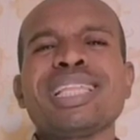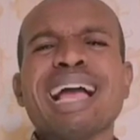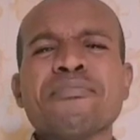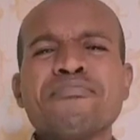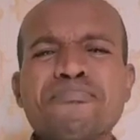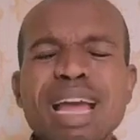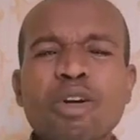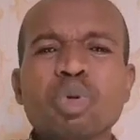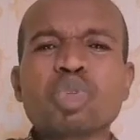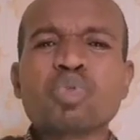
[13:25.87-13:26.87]
that
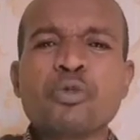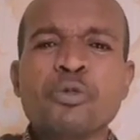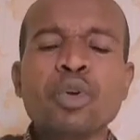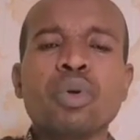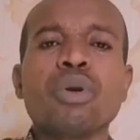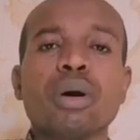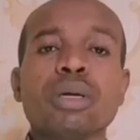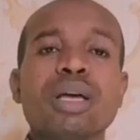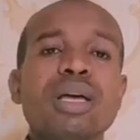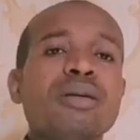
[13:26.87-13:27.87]
make us to follow God.